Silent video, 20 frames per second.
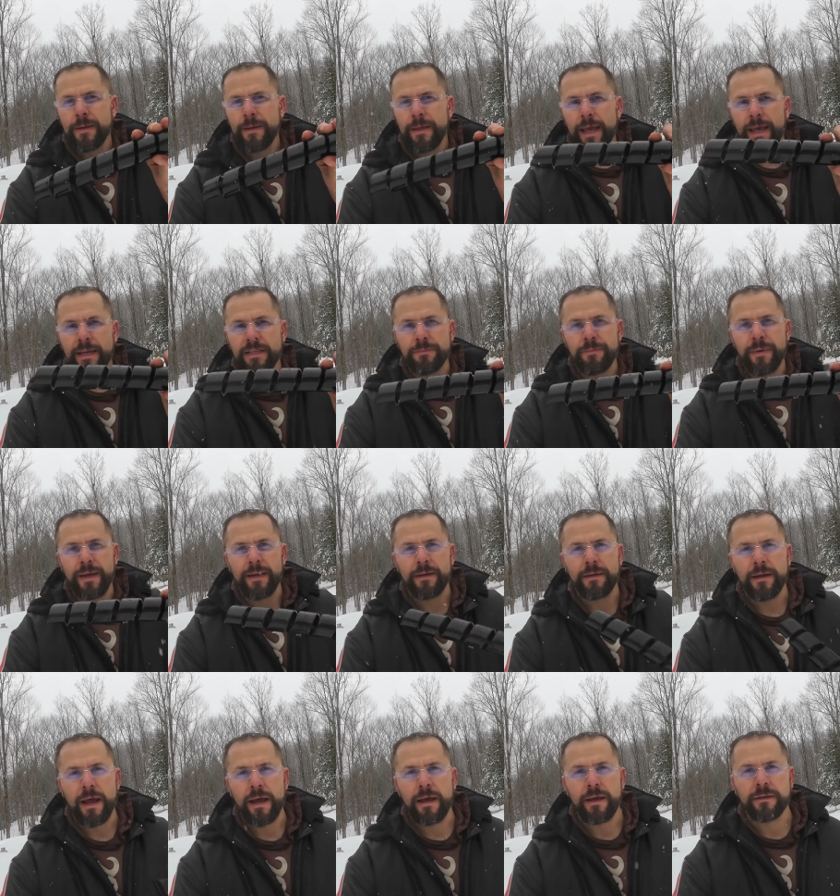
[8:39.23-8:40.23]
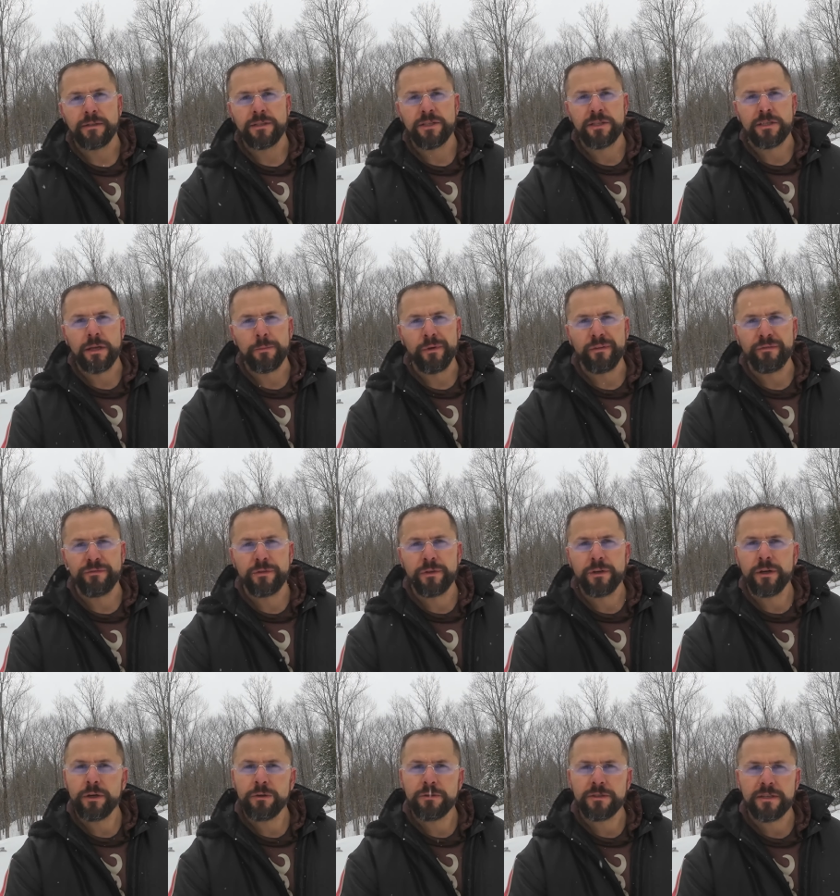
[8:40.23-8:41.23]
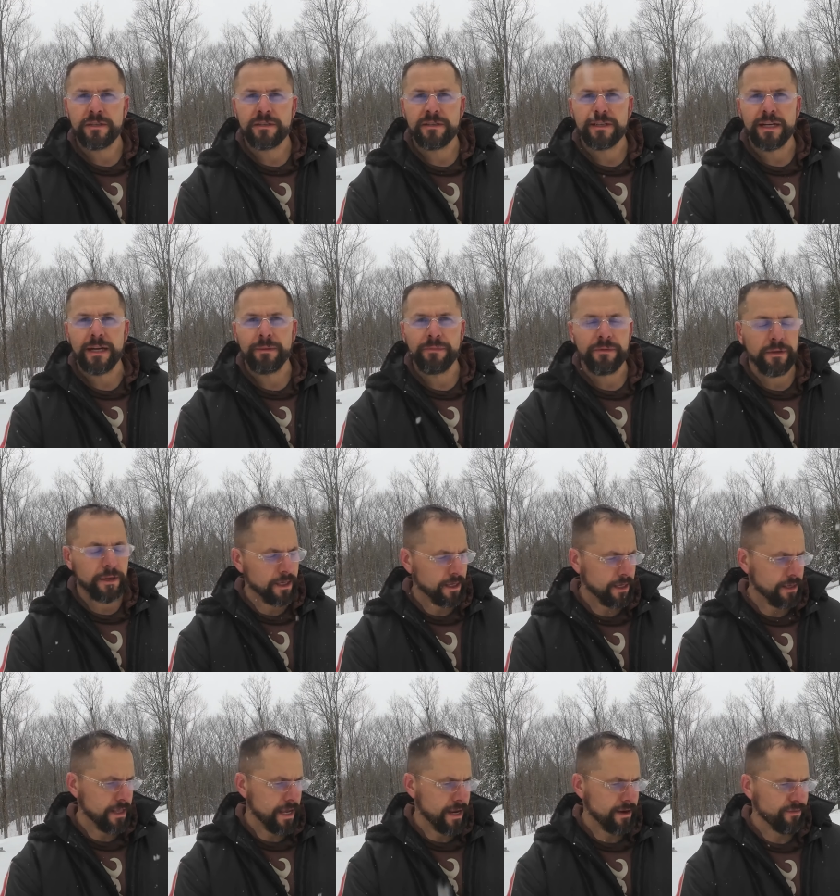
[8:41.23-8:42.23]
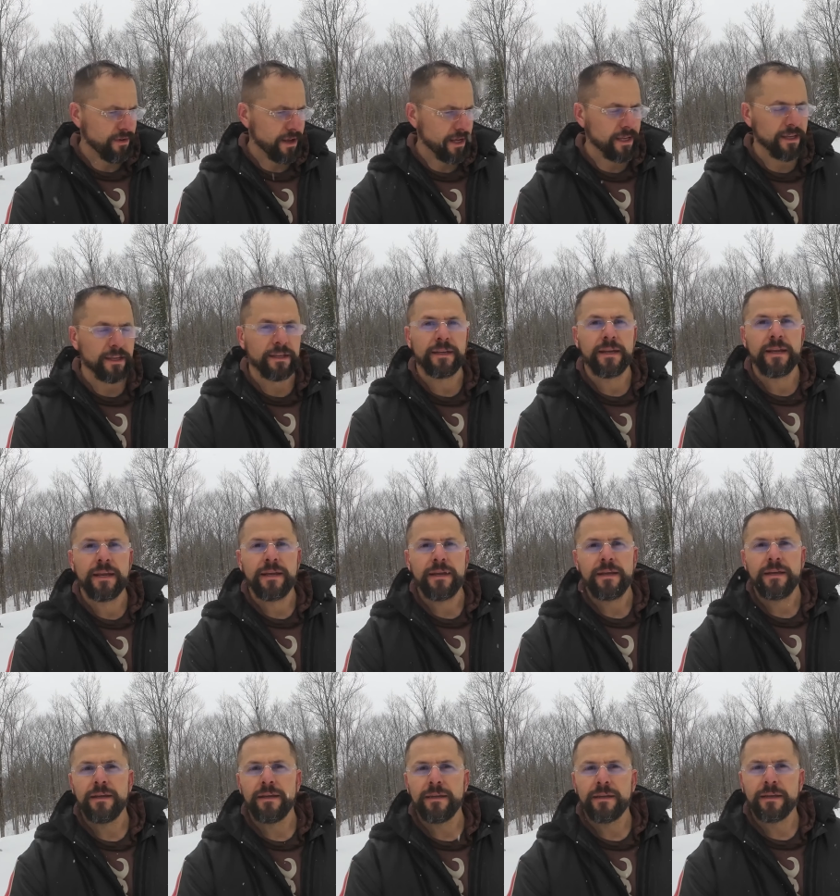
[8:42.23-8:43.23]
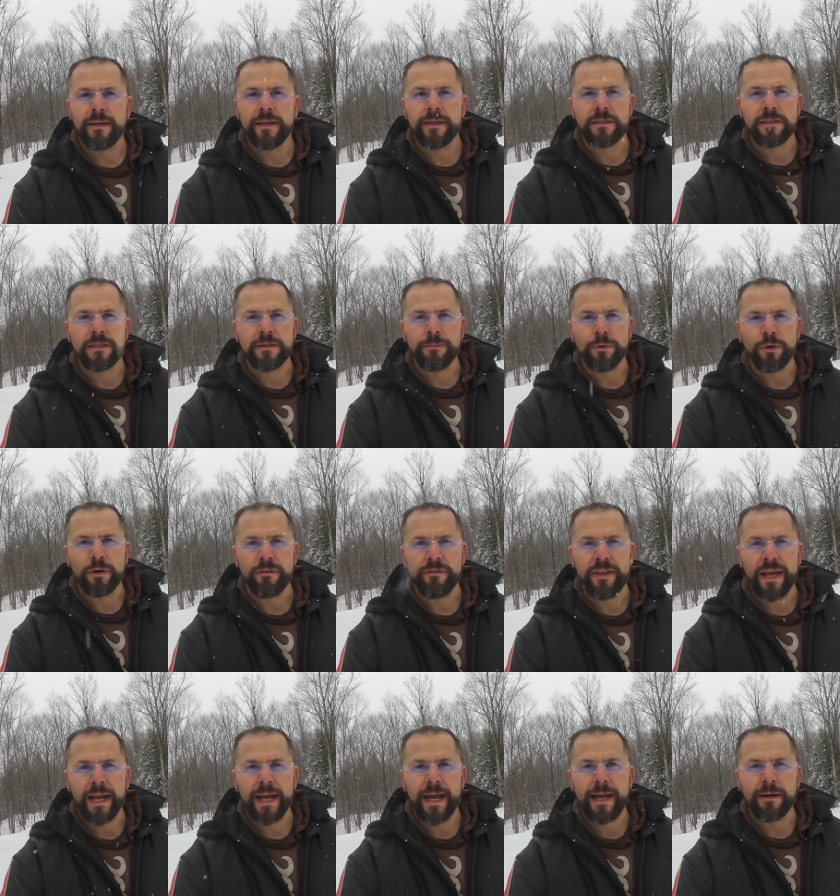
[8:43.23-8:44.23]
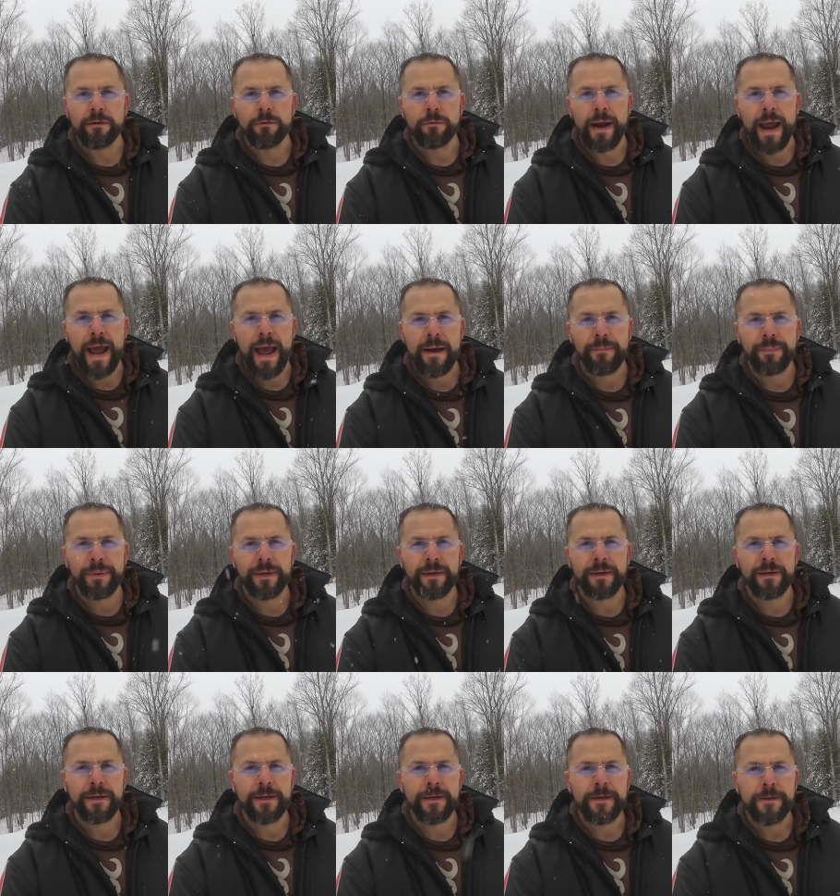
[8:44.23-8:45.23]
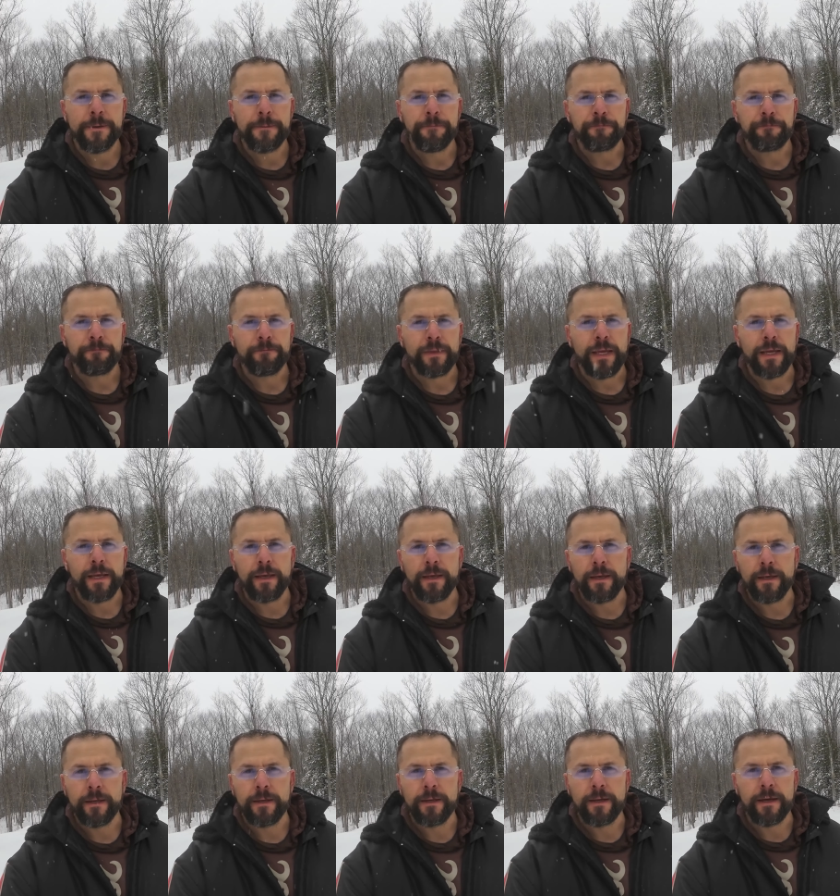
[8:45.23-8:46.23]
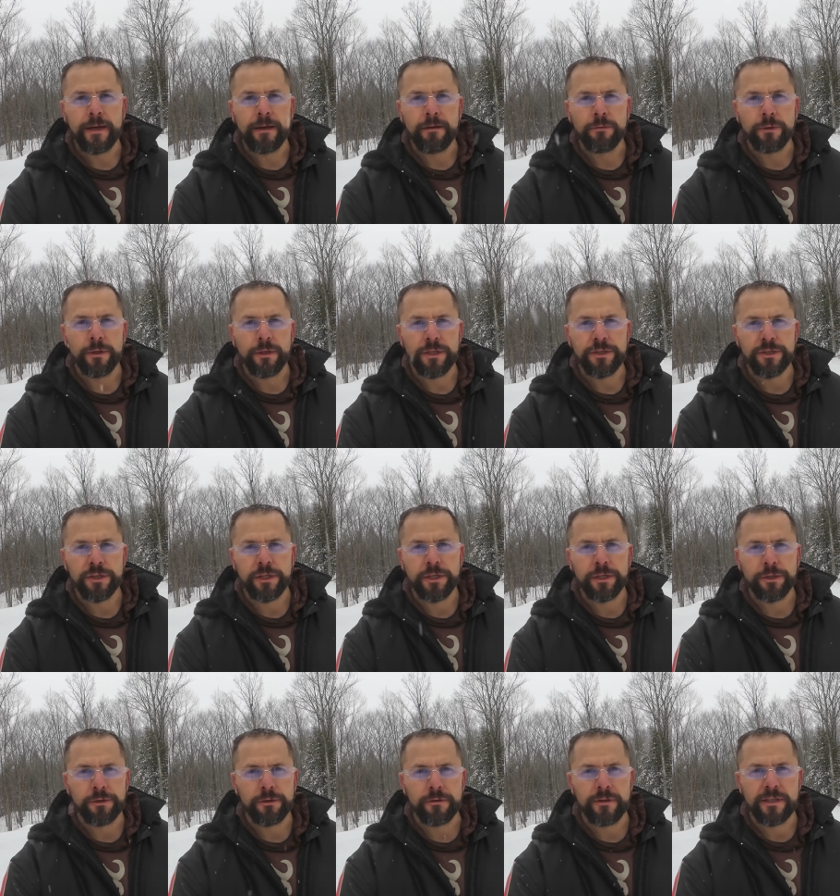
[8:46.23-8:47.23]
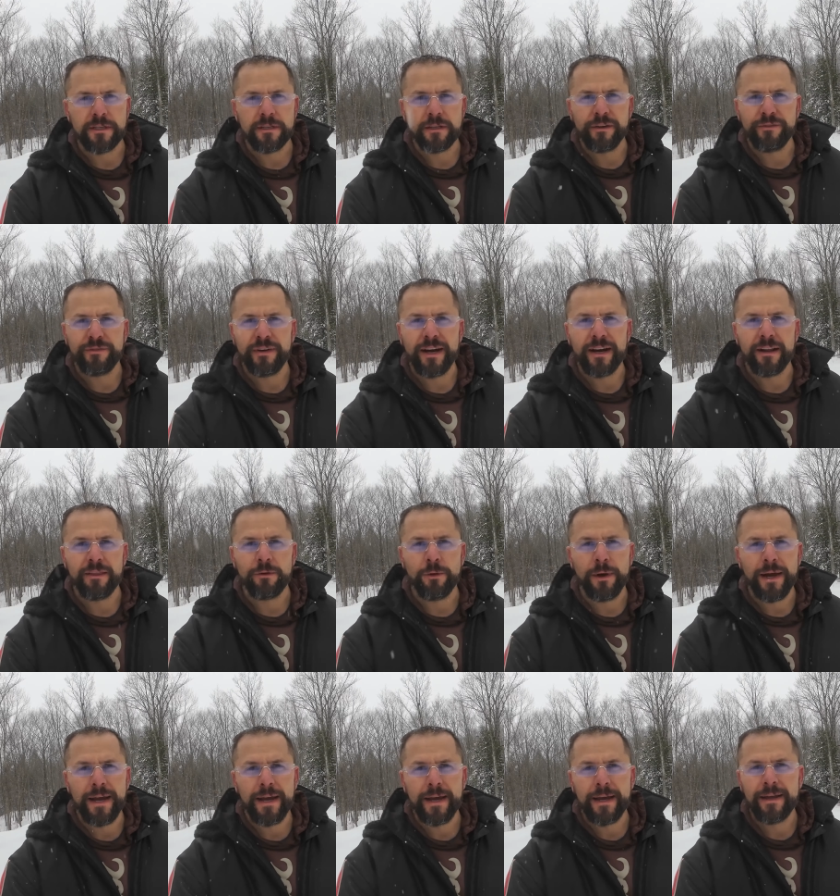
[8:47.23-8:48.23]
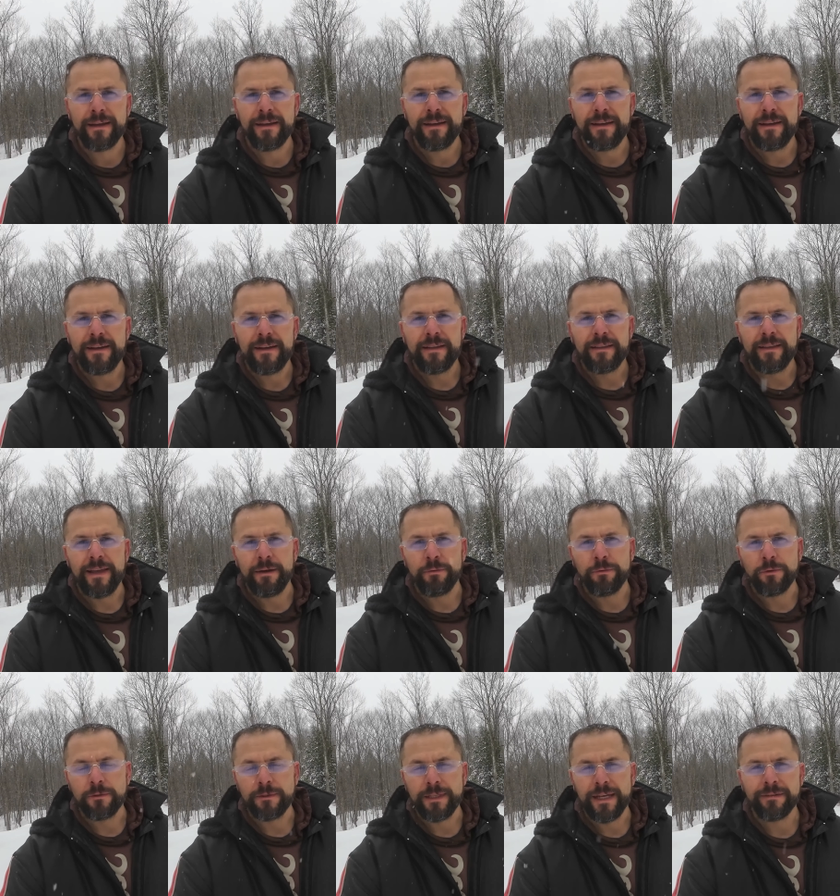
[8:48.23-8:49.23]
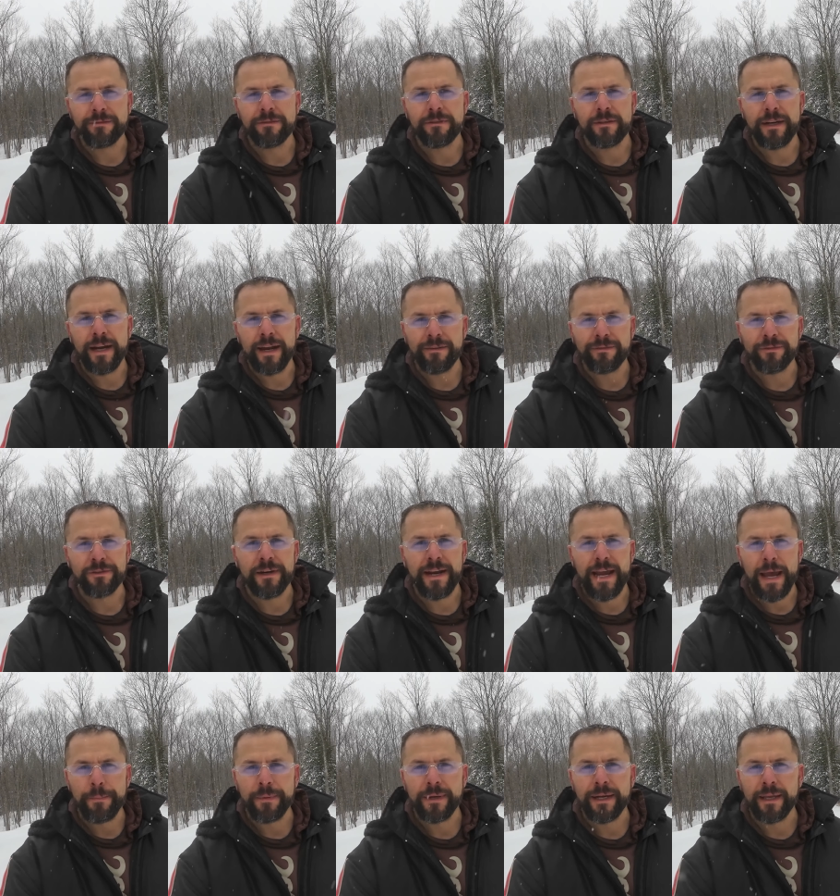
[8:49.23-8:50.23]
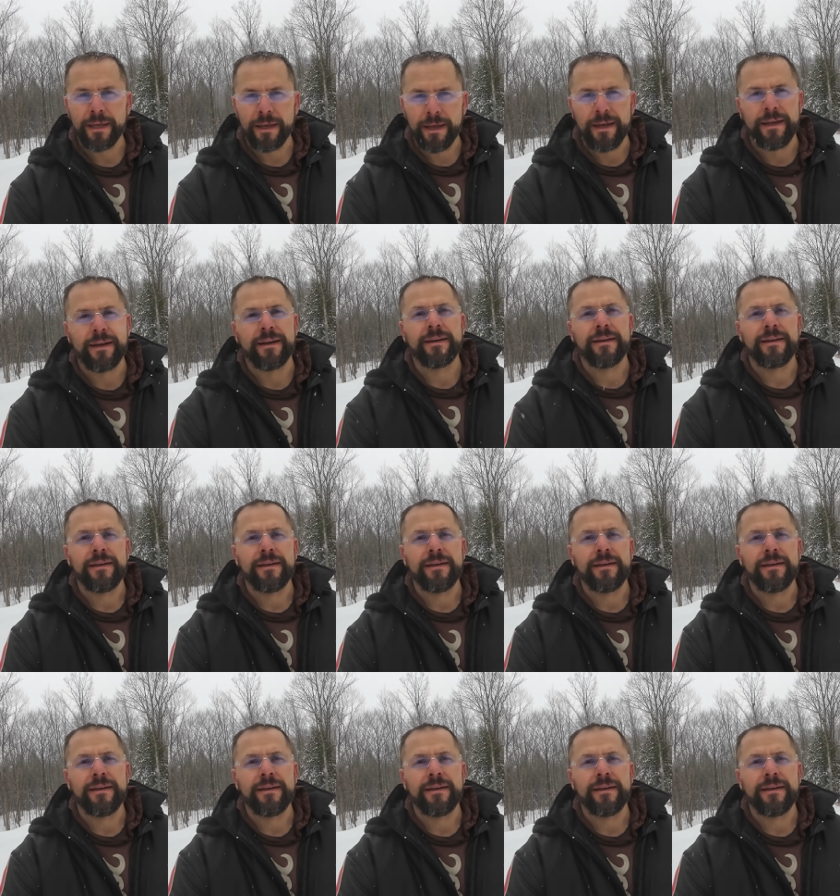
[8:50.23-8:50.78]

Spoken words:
has been on some of the hoses, and I'm thinking that if I can get some more of that kind of wrap and really secure this stuff out of the way, that will never ever happen again.